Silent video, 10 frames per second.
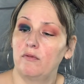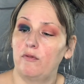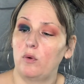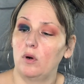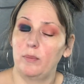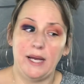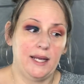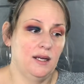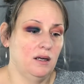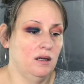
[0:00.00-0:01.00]
for
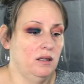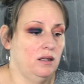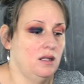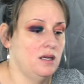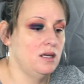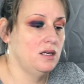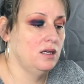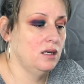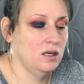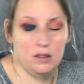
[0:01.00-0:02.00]
packing on
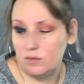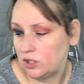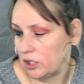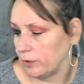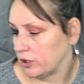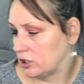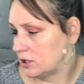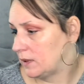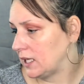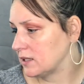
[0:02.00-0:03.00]
the shimmer,
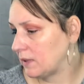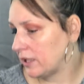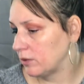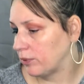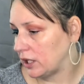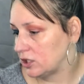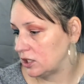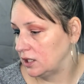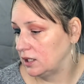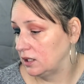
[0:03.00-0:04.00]
just because my other brush
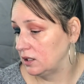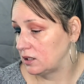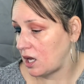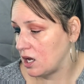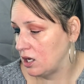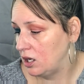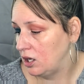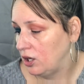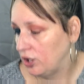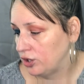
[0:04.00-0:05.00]
is
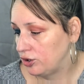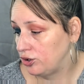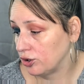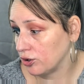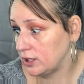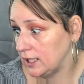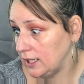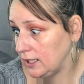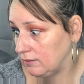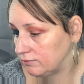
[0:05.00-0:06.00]

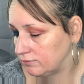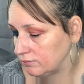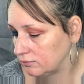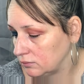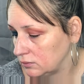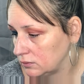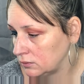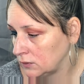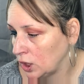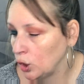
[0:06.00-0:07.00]
dirty,
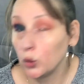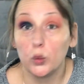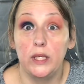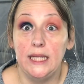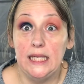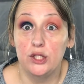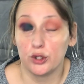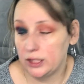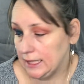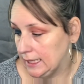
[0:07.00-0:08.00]
really
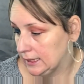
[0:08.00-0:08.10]
dirty,